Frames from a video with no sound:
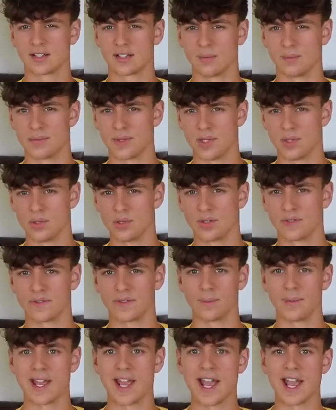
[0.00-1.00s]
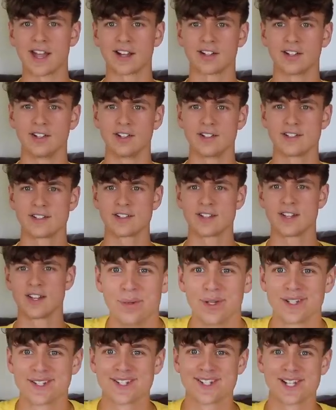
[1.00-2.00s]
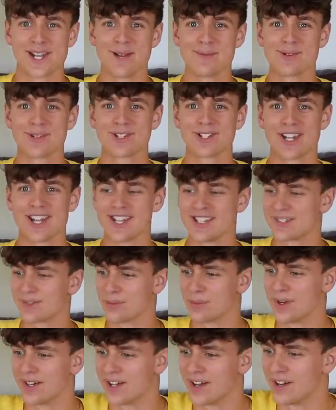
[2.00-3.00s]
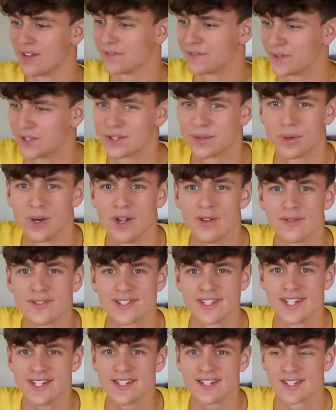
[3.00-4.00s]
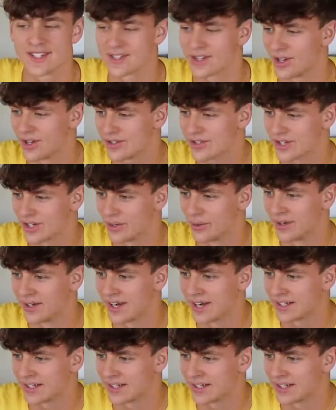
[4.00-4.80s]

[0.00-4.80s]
the computer from hackers. But Cyber Chase went on for 12 seasons also, and it